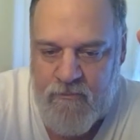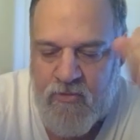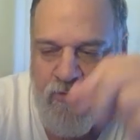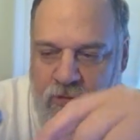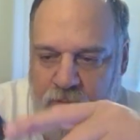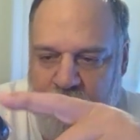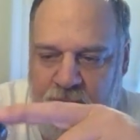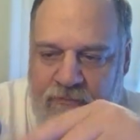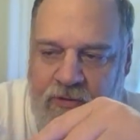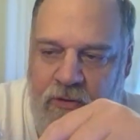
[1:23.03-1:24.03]
So a little bit
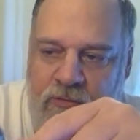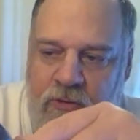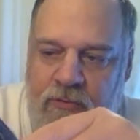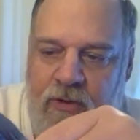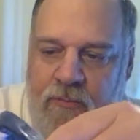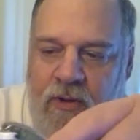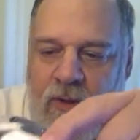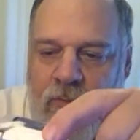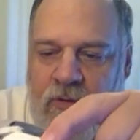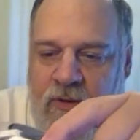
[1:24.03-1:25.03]
of Velcro there, but I
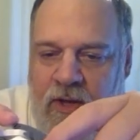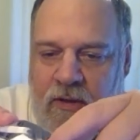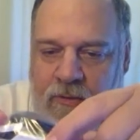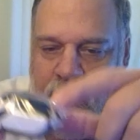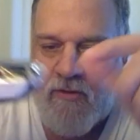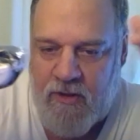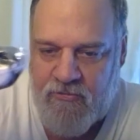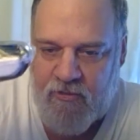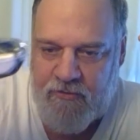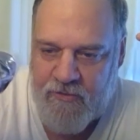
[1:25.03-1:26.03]
wouldn't count on it. That's
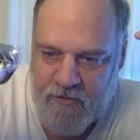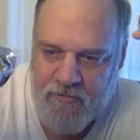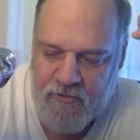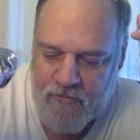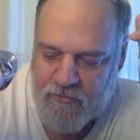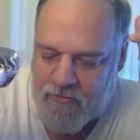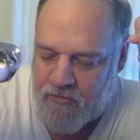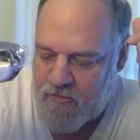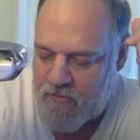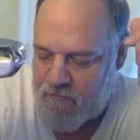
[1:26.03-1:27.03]
another little
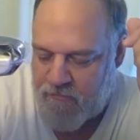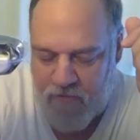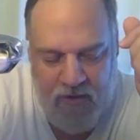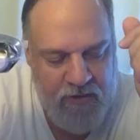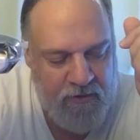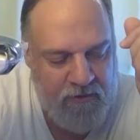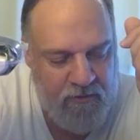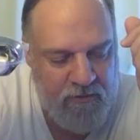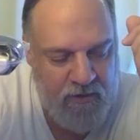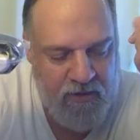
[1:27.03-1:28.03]
tourniquet for like a
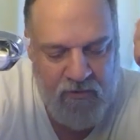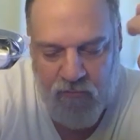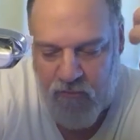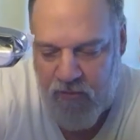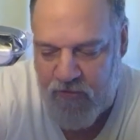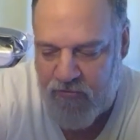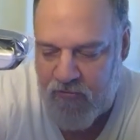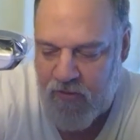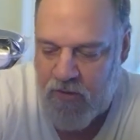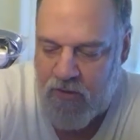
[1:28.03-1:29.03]
wrist.
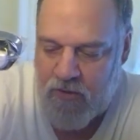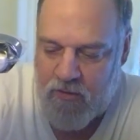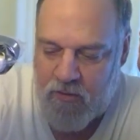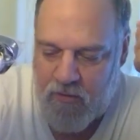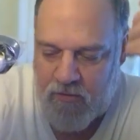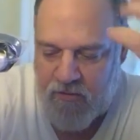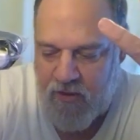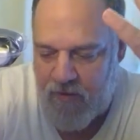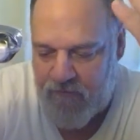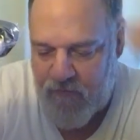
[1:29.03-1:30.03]
And you
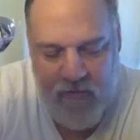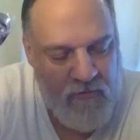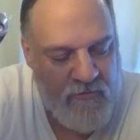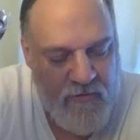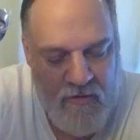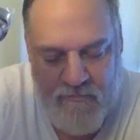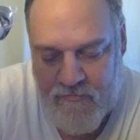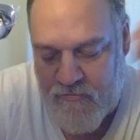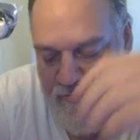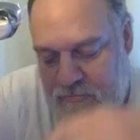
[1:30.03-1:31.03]
got fingers off
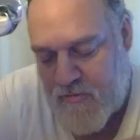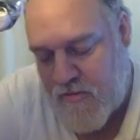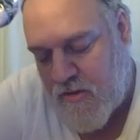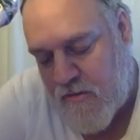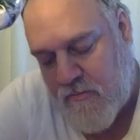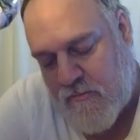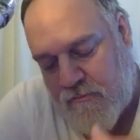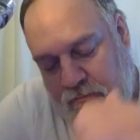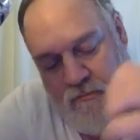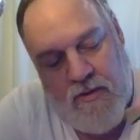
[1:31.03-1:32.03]
or something
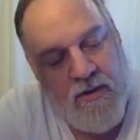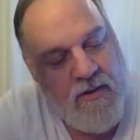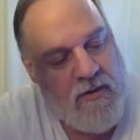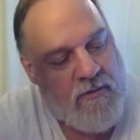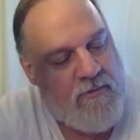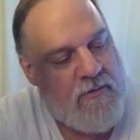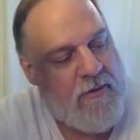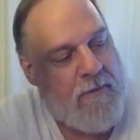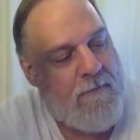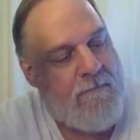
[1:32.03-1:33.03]
gone, that kind of thing.